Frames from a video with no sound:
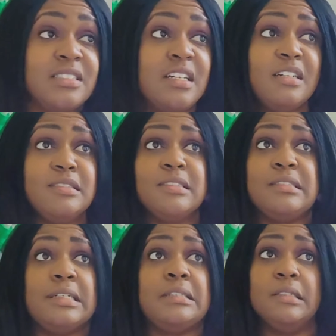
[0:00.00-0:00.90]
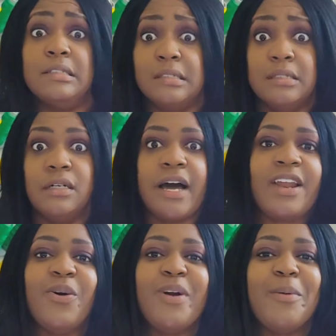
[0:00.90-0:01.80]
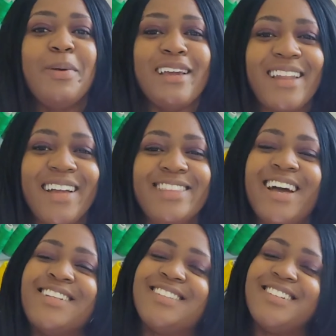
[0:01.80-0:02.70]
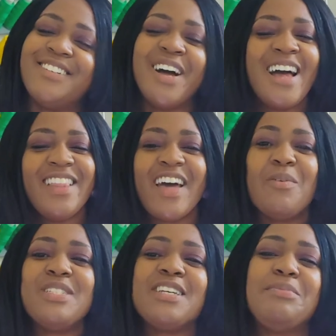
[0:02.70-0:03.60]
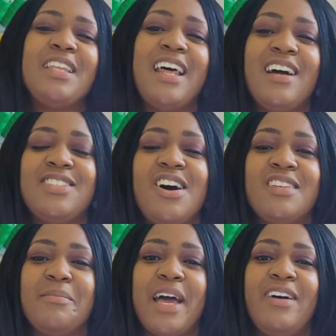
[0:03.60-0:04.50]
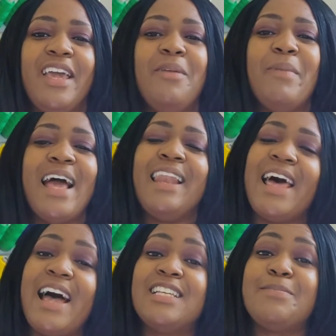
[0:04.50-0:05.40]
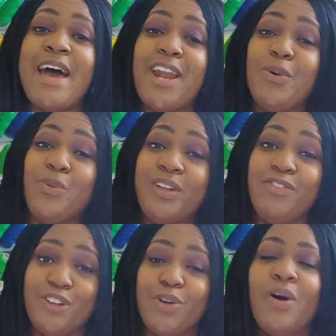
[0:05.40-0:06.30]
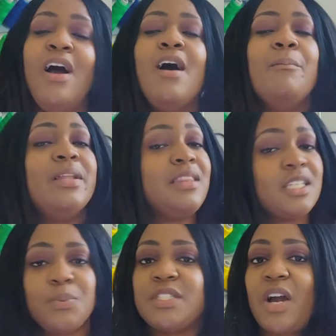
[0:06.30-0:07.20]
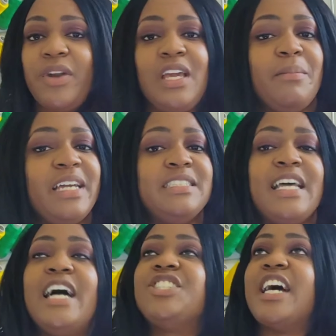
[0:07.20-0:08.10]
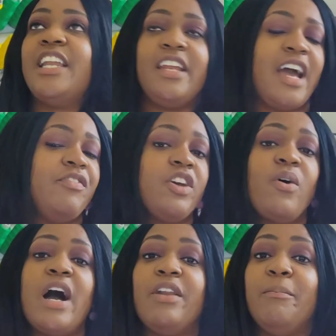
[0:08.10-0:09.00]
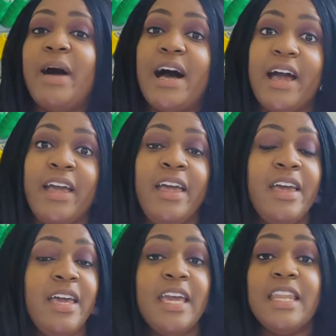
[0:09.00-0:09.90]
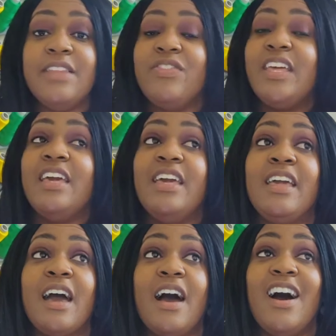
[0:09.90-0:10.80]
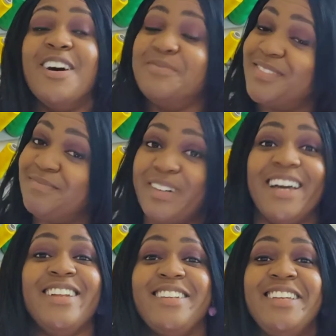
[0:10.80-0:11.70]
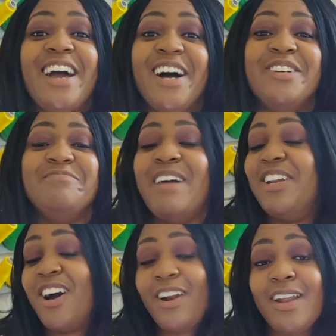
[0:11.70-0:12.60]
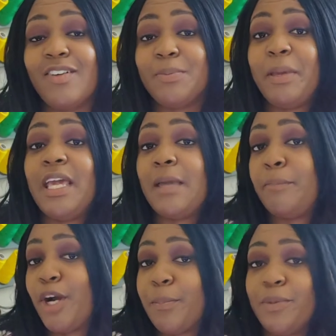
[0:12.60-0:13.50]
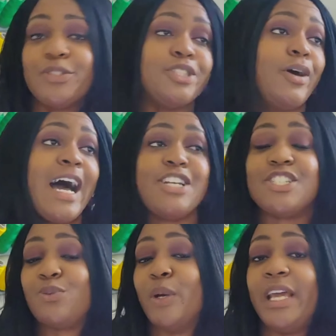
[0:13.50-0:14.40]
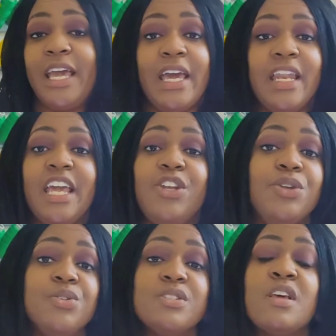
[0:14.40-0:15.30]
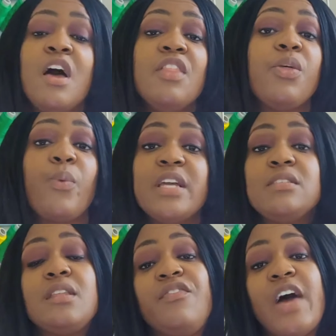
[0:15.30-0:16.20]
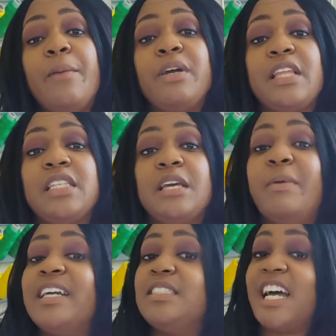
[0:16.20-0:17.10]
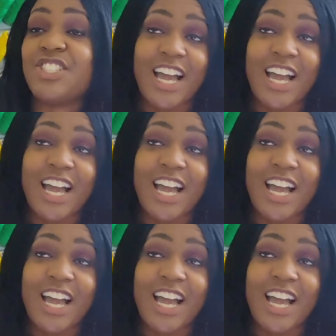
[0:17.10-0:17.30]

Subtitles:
And I was just like, oh, I don't wear pink like that. So that was something that I talked about in my last pattern review, but this was already in my stash. I didn't have to go out and buy anything. But yeah, my daughter loves pink and purple, so I just went ahead and used the rest of the fabric that's in my stash.